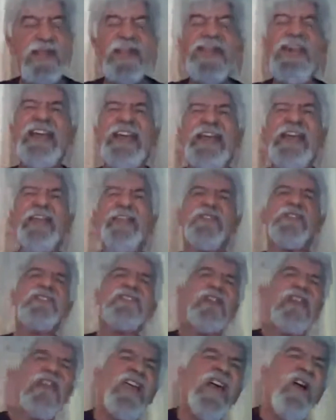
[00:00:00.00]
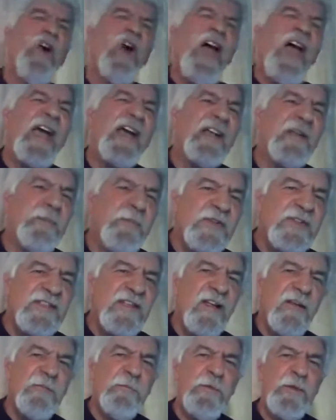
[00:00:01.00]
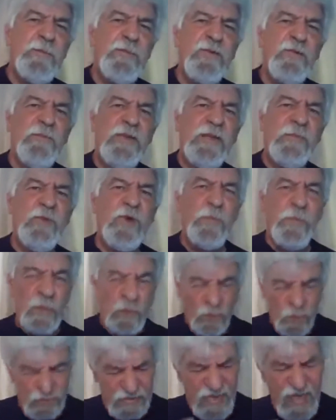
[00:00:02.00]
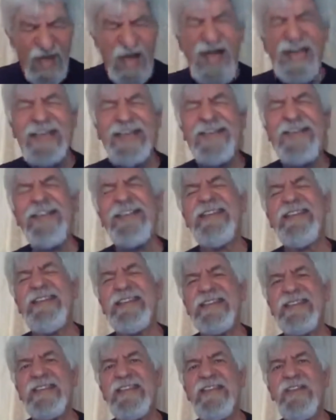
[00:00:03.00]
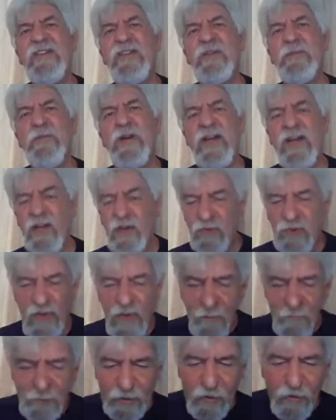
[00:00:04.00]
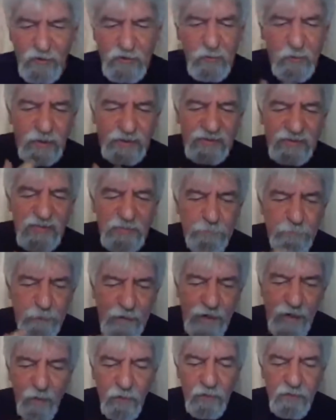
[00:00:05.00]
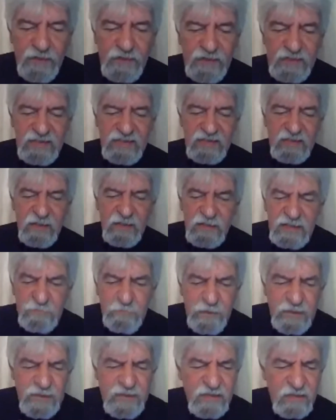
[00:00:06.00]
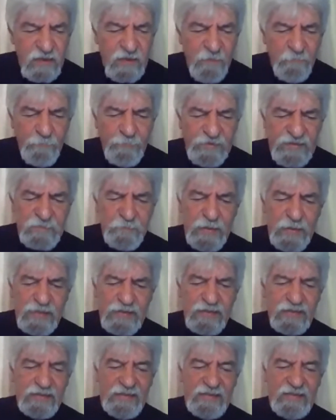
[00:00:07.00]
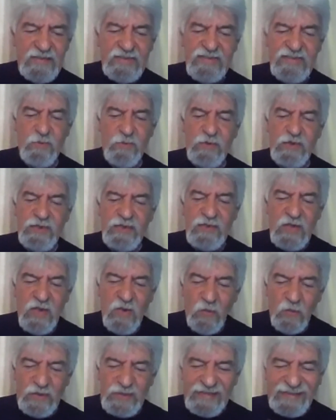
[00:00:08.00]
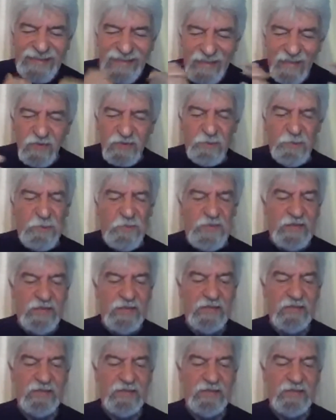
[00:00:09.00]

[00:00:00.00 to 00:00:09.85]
It cannot say, ek het myself my probleem opgelos. I did this thing on my own. Because what this power is, this mental energy, what it cannot be,